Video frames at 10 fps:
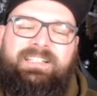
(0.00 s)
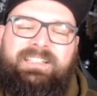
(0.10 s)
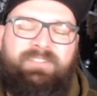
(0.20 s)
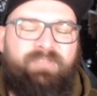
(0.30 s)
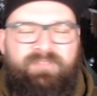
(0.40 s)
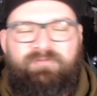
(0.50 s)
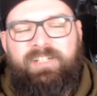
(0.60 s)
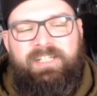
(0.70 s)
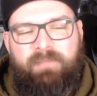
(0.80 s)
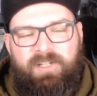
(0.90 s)
There isn't
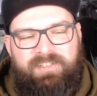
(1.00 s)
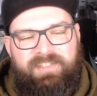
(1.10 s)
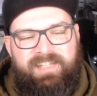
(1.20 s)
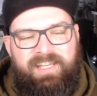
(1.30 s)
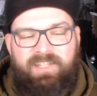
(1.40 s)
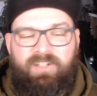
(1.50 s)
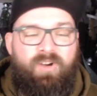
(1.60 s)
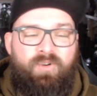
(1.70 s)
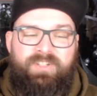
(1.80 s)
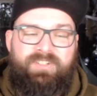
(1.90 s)
really much to say. The
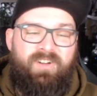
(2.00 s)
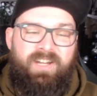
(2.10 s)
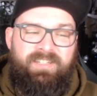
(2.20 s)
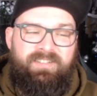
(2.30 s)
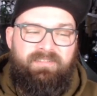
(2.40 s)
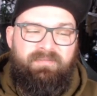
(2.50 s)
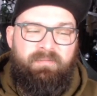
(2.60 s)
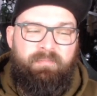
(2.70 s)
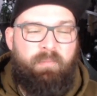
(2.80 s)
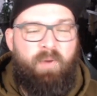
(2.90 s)
gold is nice.
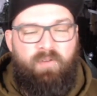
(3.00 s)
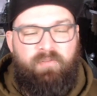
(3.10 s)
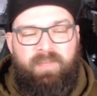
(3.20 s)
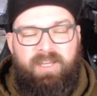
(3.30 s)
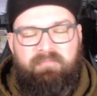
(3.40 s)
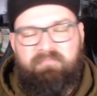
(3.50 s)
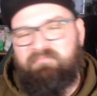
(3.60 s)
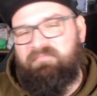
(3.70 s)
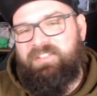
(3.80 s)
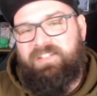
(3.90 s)
But apart from that,
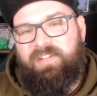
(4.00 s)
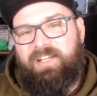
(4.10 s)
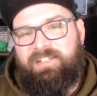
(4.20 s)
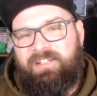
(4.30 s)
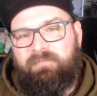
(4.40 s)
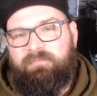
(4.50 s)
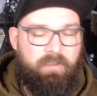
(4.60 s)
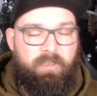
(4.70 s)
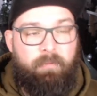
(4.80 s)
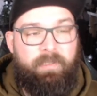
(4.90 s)
7 out of 10.
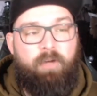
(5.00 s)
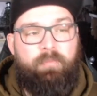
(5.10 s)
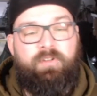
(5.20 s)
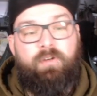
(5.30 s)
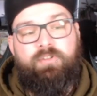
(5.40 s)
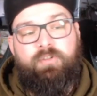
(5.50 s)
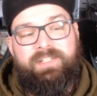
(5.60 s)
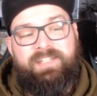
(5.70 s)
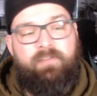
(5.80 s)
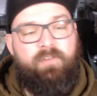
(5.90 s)
Coming up onto
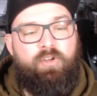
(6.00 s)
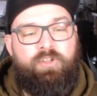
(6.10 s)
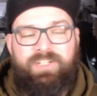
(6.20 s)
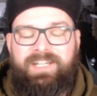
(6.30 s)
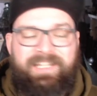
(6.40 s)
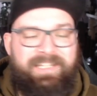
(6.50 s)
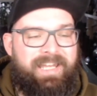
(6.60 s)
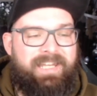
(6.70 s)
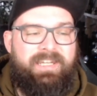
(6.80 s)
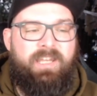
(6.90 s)
its evolution. And
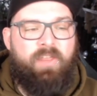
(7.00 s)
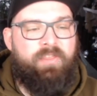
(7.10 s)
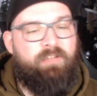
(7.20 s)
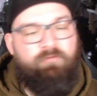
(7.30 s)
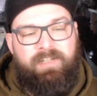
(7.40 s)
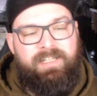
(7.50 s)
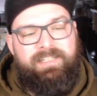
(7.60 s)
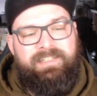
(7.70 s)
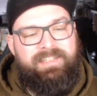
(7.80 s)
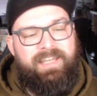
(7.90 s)
again, nothing really
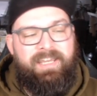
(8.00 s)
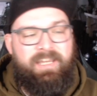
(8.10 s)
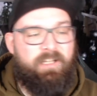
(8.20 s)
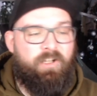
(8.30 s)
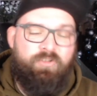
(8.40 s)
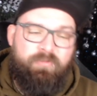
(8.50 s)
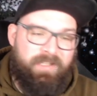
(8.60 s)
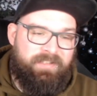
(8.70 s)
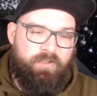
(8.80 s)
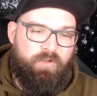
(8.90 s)
to say here. It goes from that
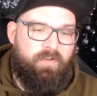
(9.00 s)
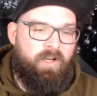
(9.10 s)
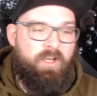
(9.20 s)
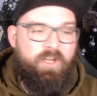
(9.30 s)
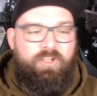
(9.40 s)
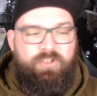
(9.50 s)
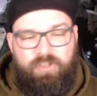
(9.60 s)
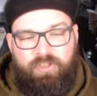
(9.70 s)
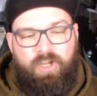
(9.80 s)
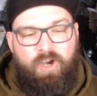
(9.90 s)
silver to
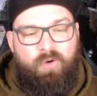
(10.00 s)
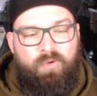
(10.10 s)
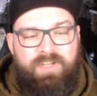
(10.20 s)
the gold.